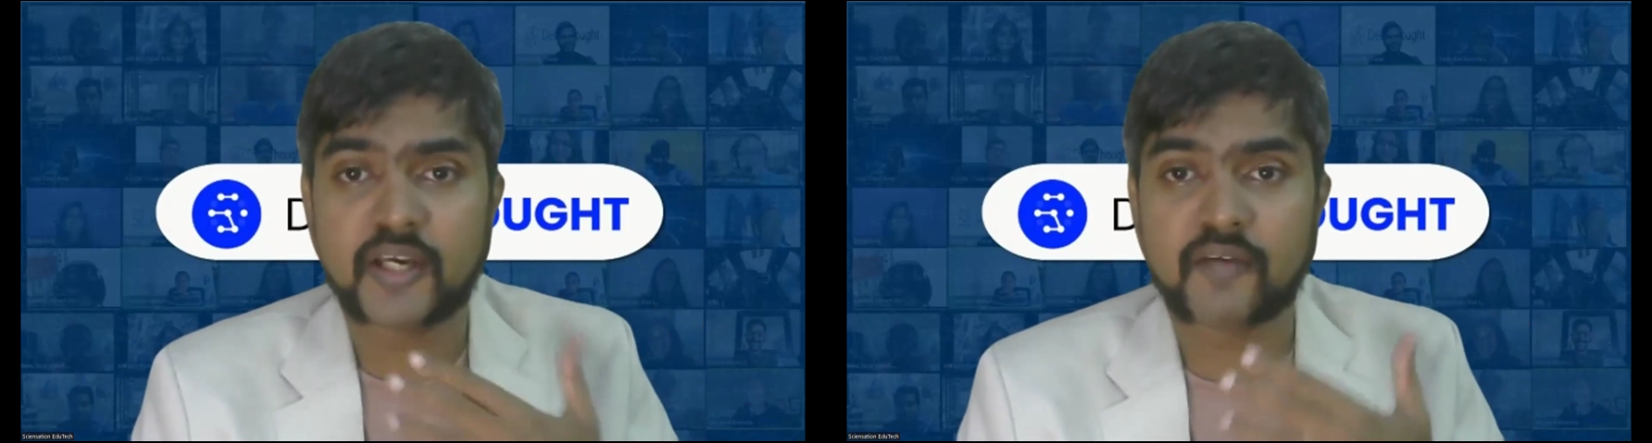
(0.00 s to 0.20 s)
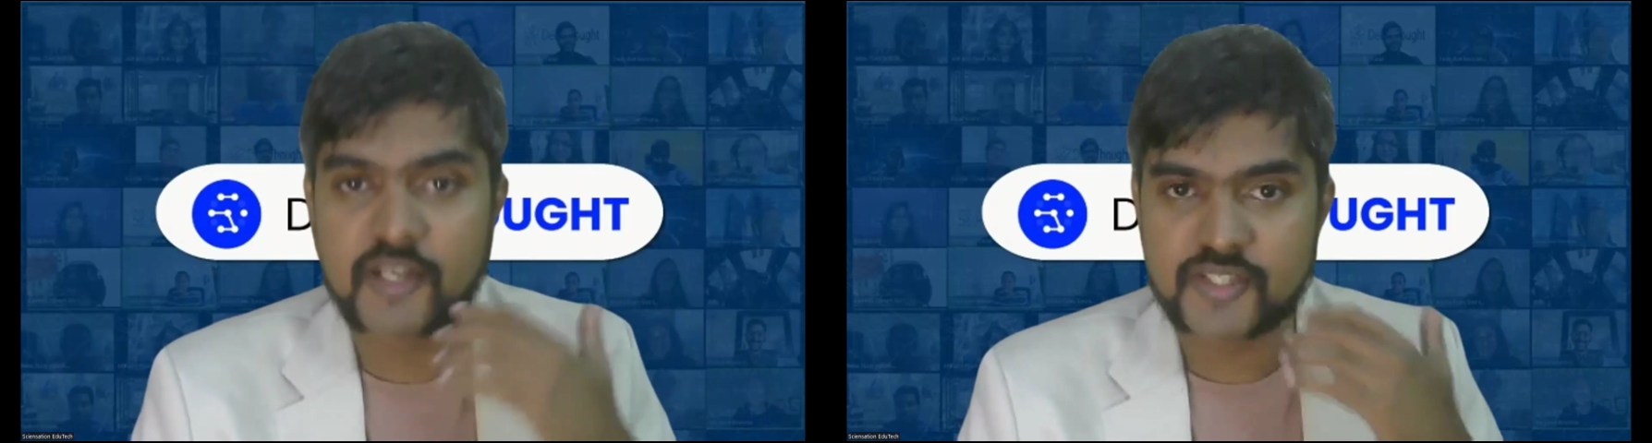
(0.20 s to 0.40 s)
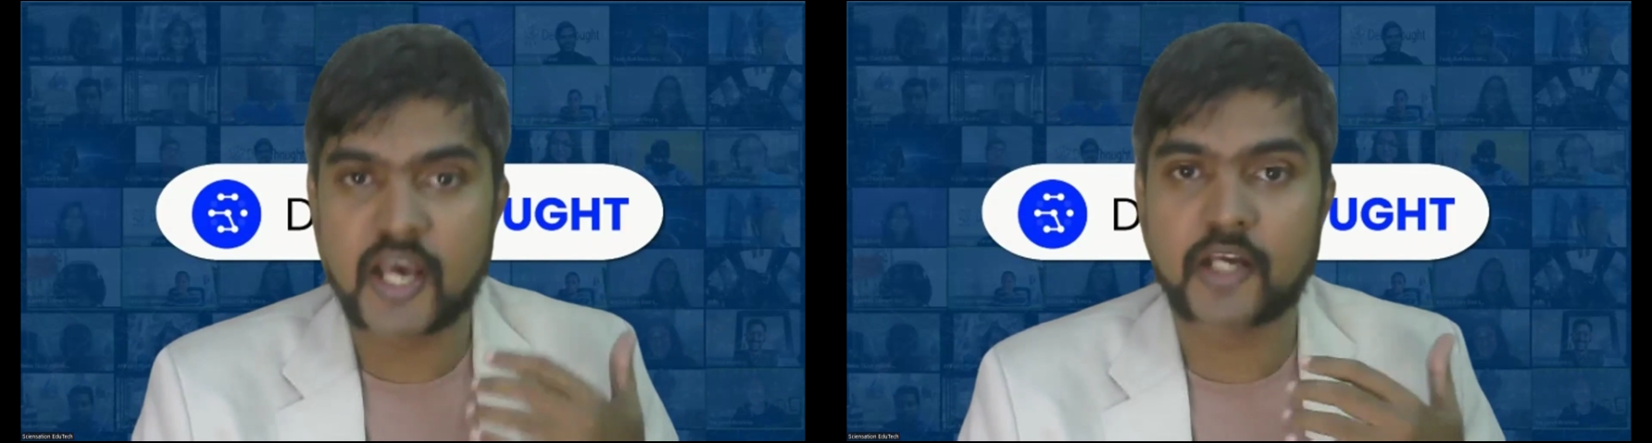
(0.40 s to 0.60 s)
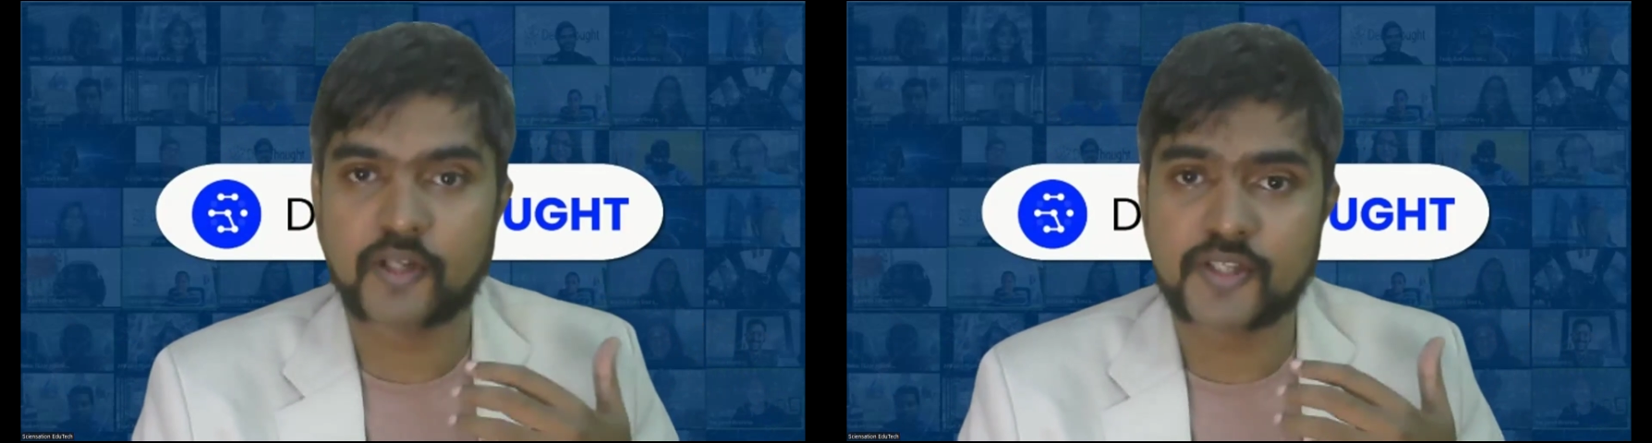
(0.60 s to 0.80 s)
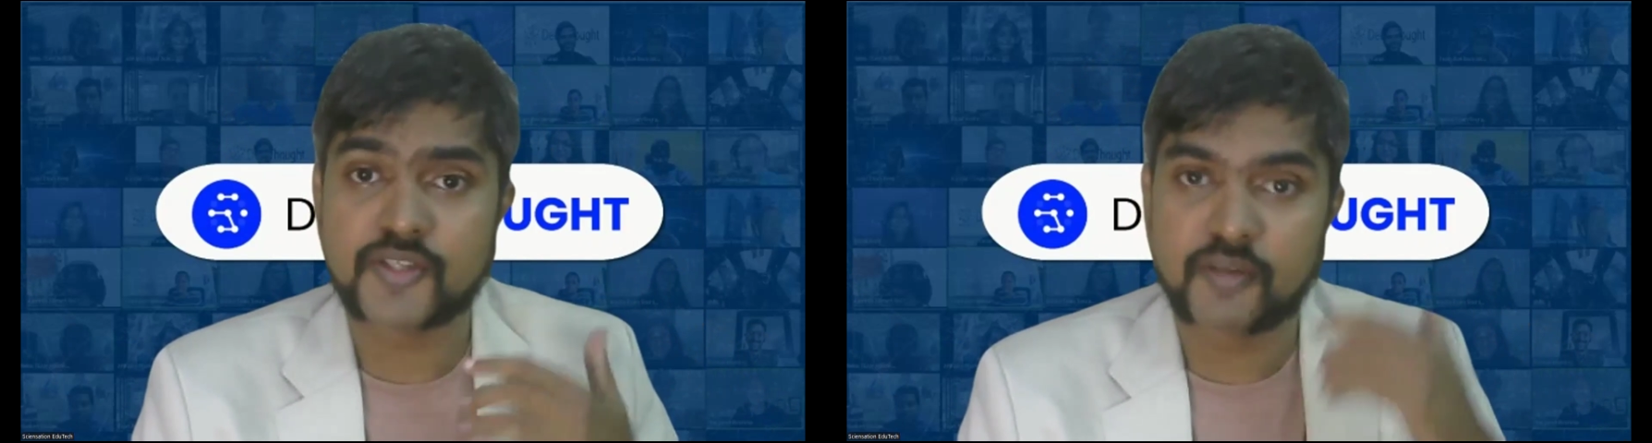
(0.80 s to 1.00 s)
they have less
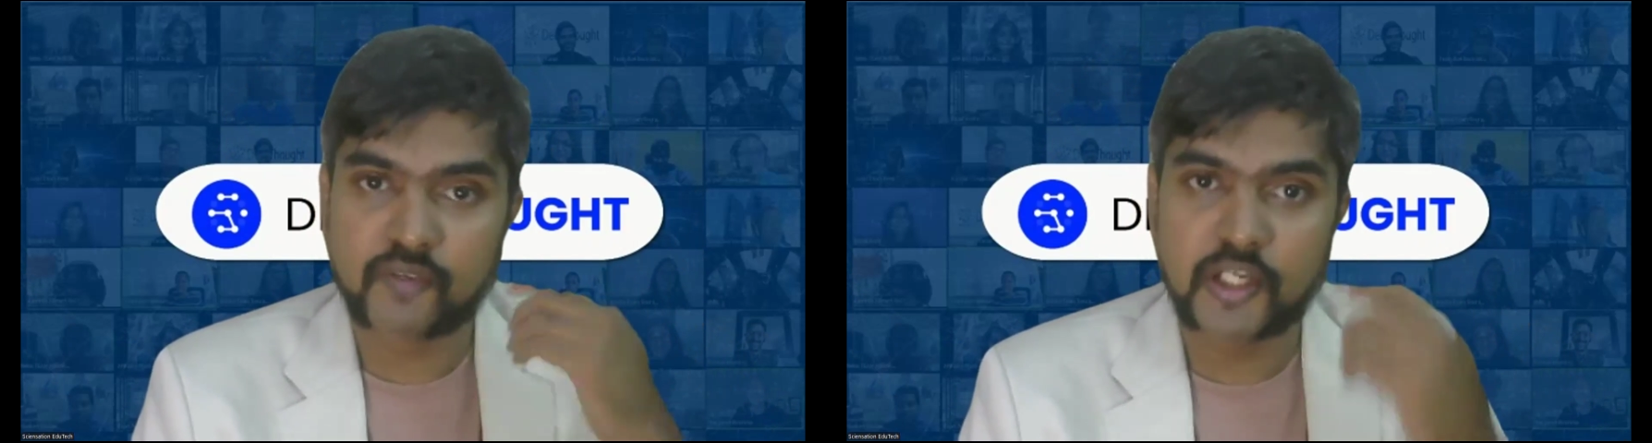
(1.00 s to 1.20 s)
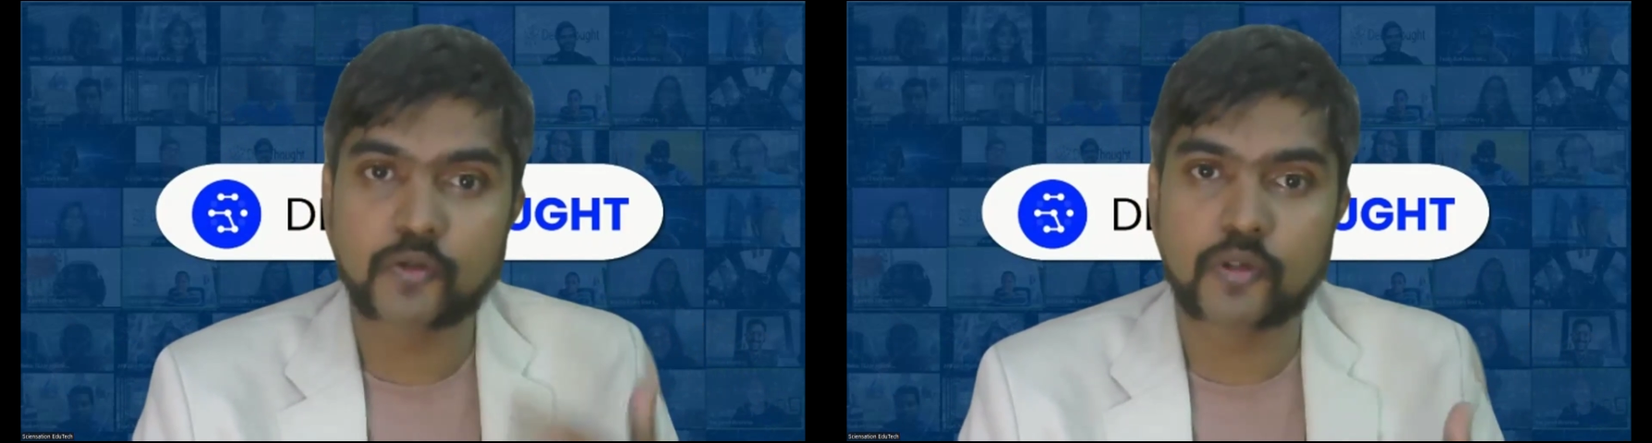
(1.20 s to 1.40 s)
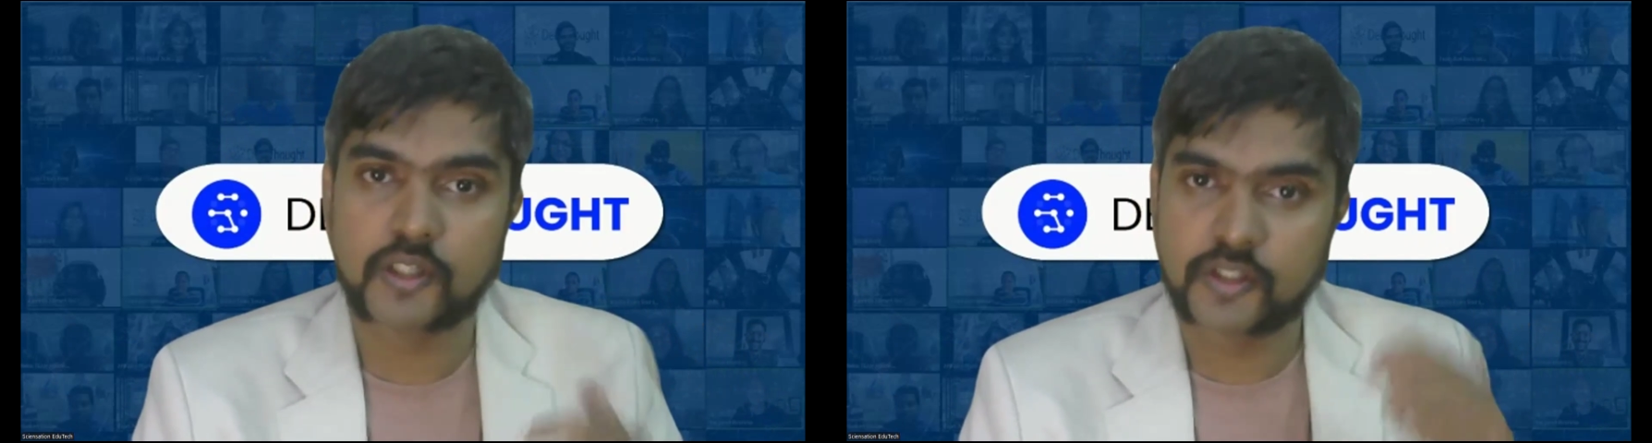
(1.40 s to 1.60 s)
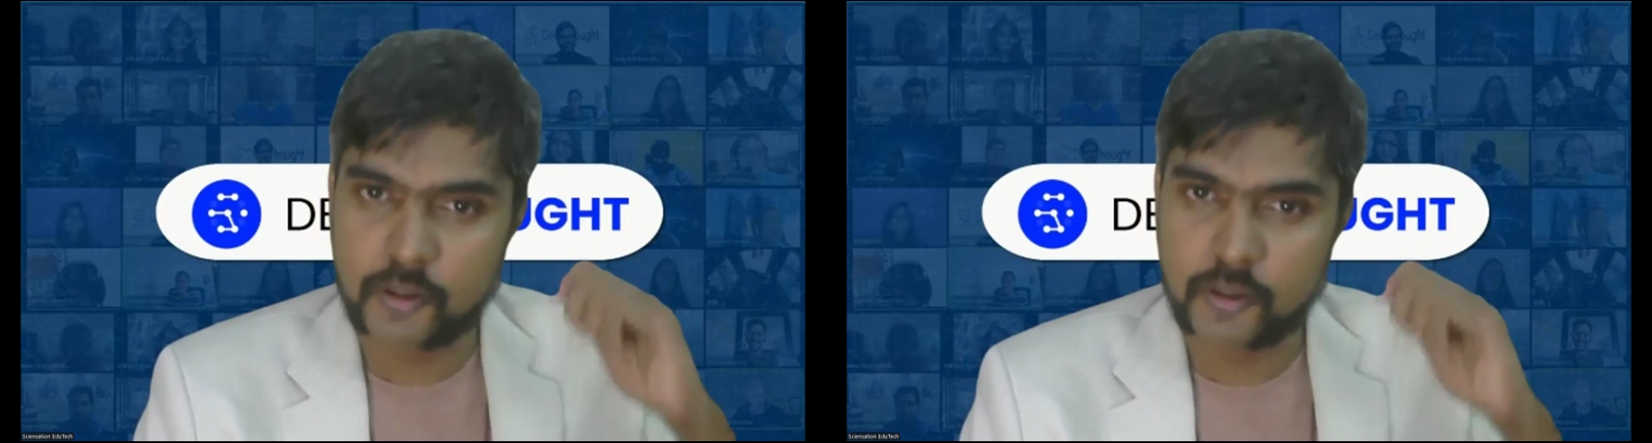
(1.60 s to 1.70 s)
arrogance, they're willing to learn,